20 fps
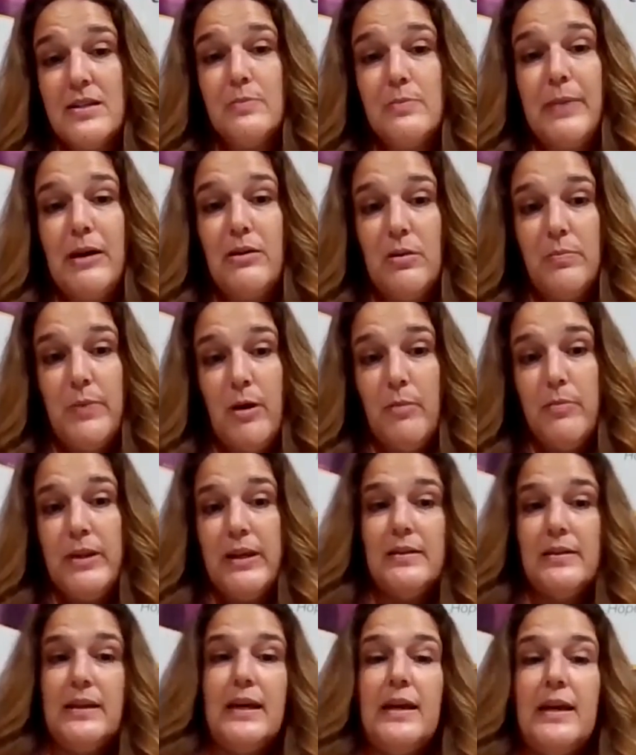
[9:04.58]
about it
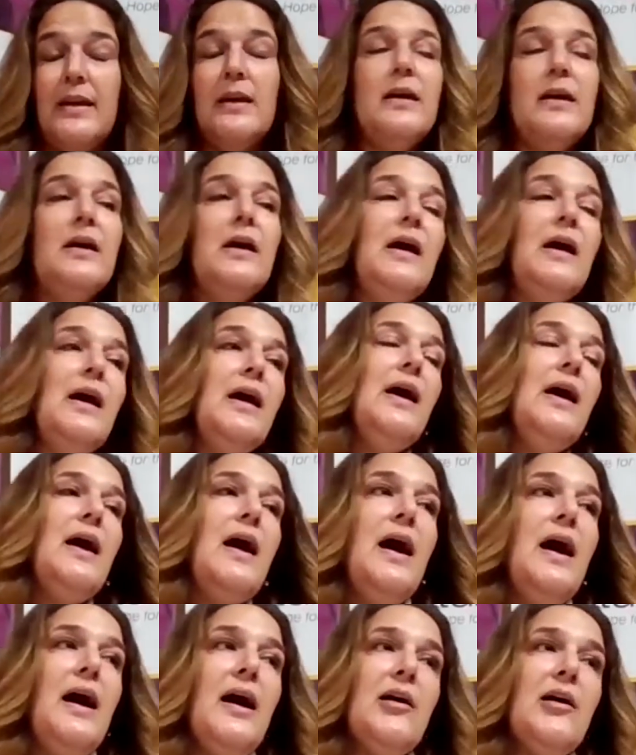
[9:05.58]
publicly.
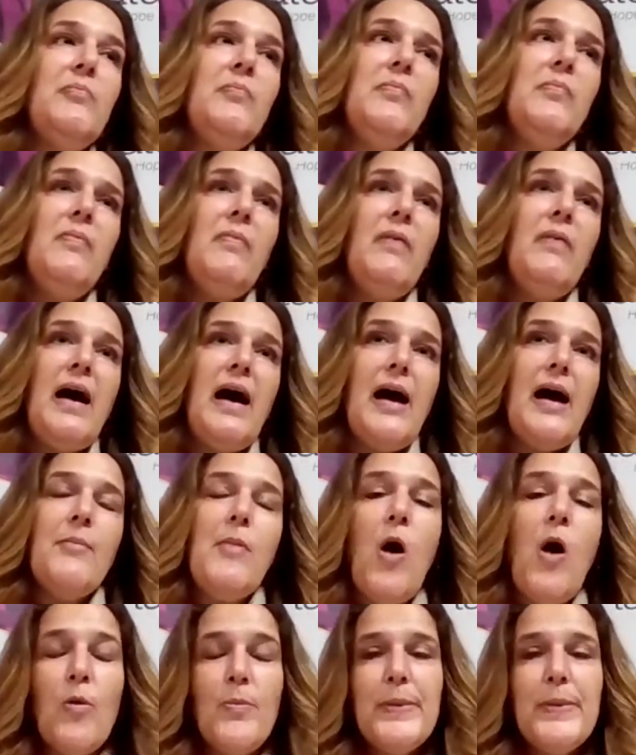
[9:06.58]
I'm
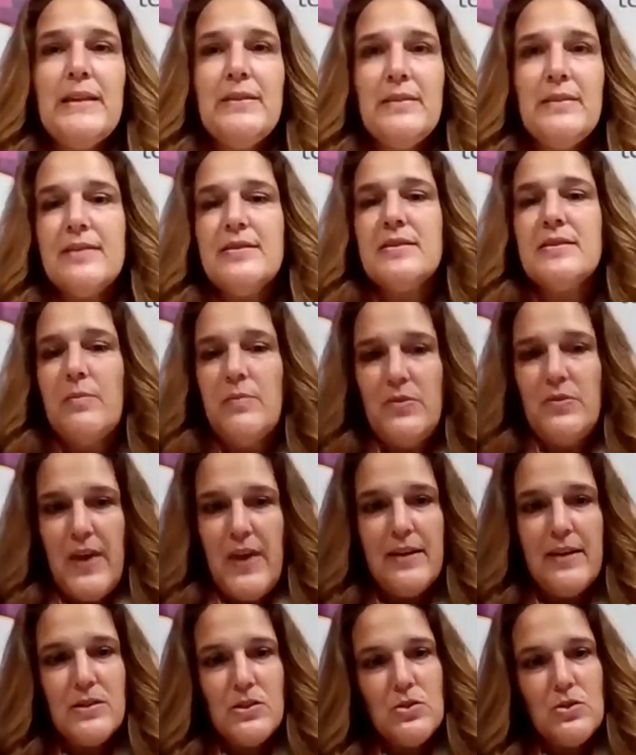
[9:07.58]
hoping that some of
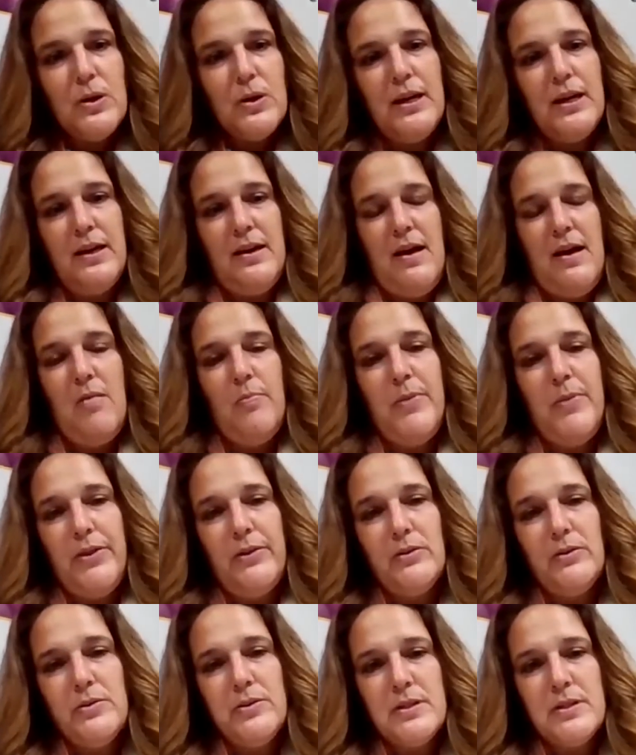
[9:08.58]
that story can help
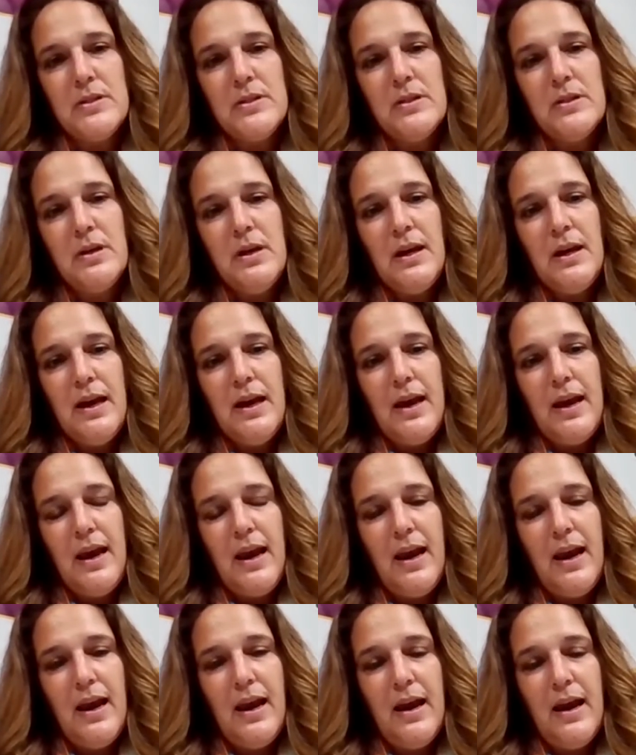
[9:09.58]
others
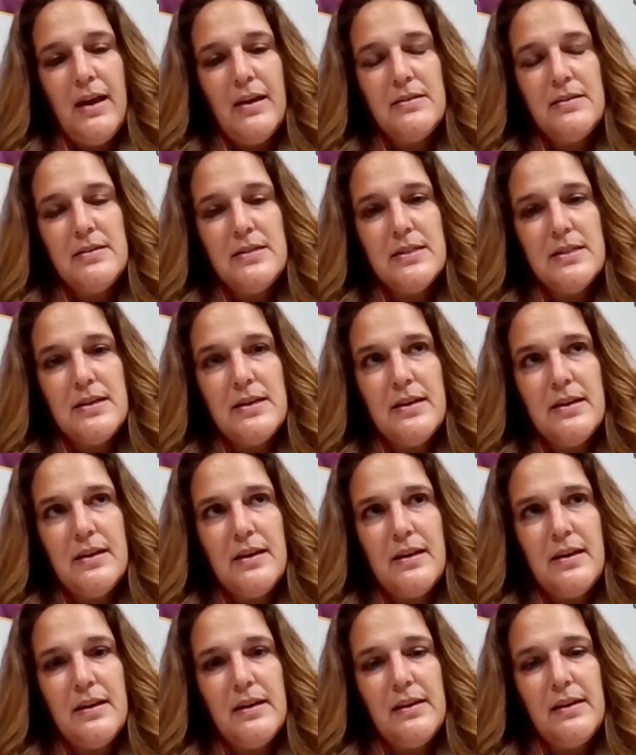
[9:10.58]
and
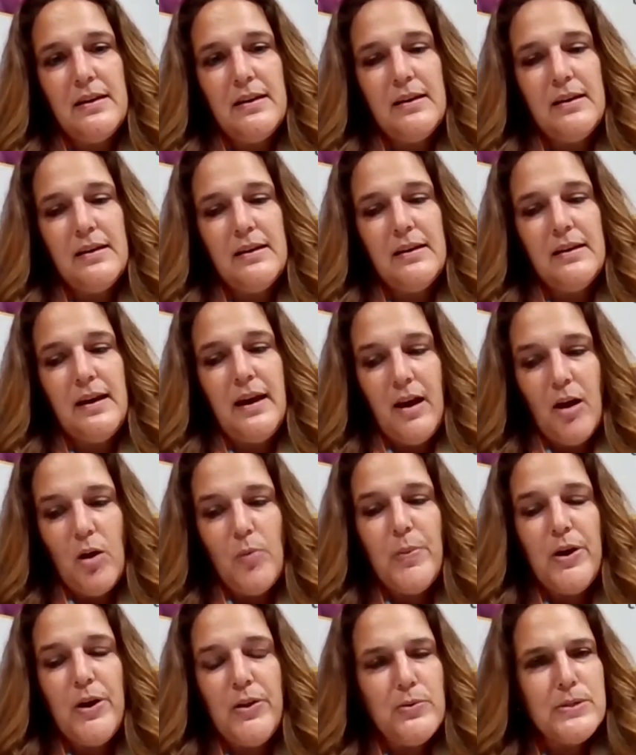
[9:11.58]

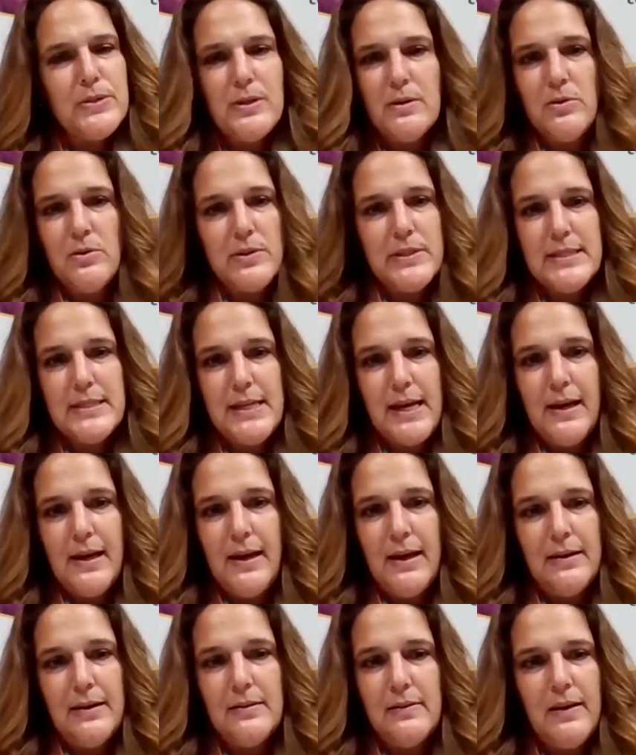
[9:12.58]
help others
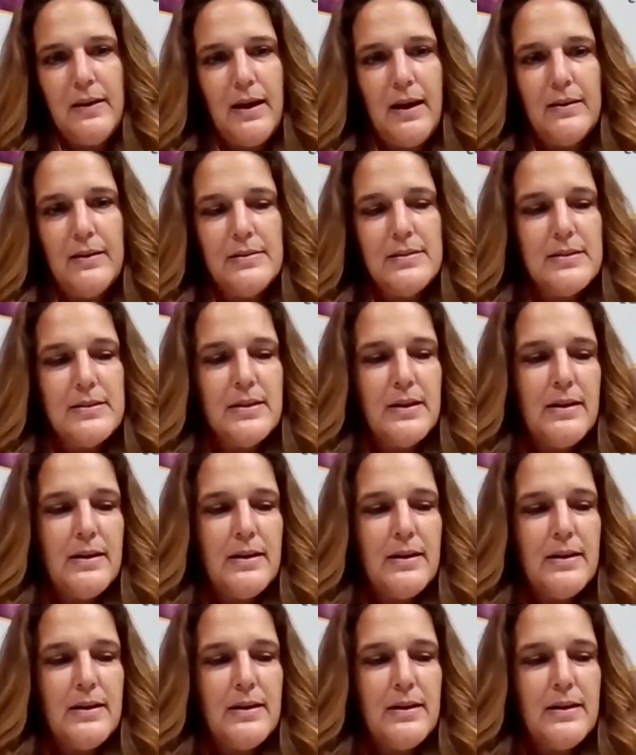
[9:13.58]
understand that